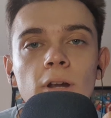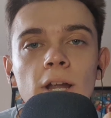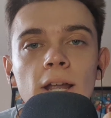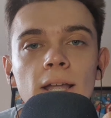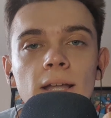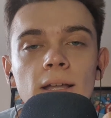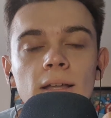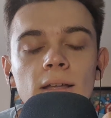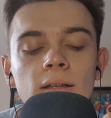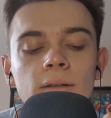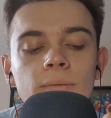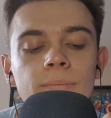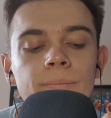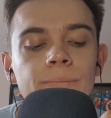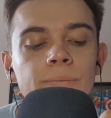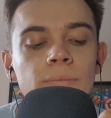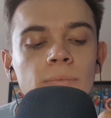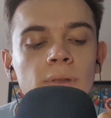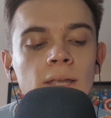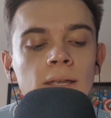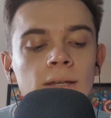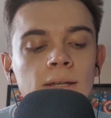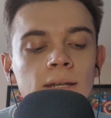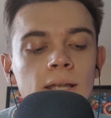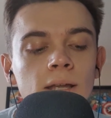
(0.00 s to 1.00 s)
break.
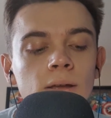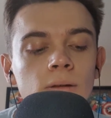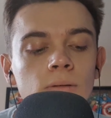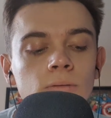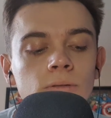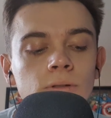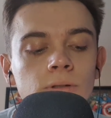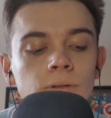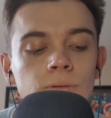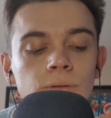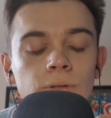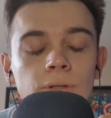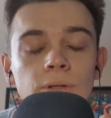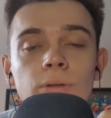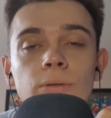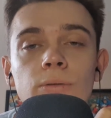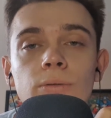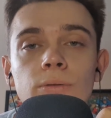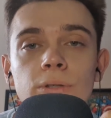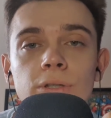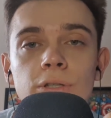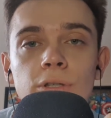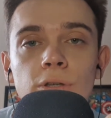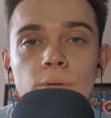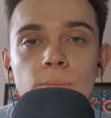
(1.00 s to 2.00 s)
Now, to
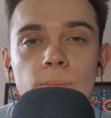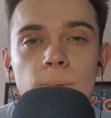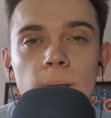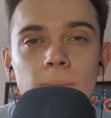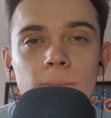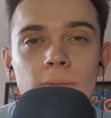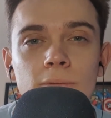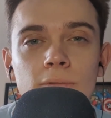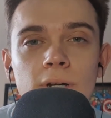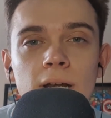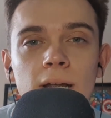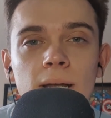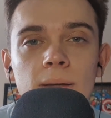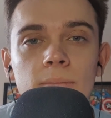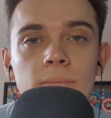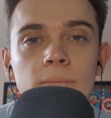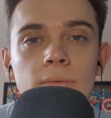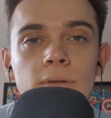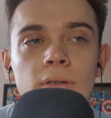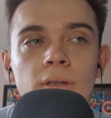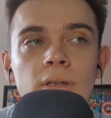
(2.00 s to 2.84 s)
use your bubble wrap,